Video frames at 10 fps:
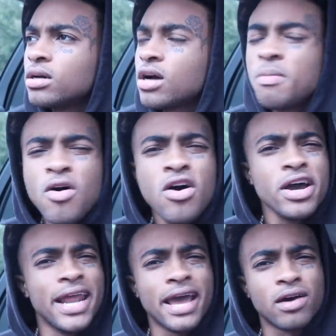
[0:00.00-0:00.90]
come
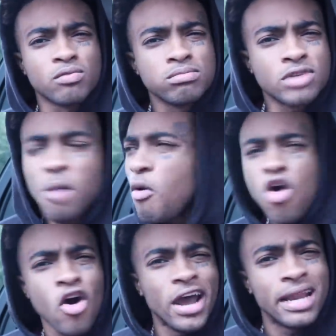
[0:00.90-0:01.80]
on now, come
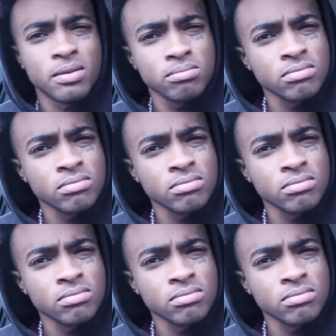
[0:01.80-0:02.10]
on.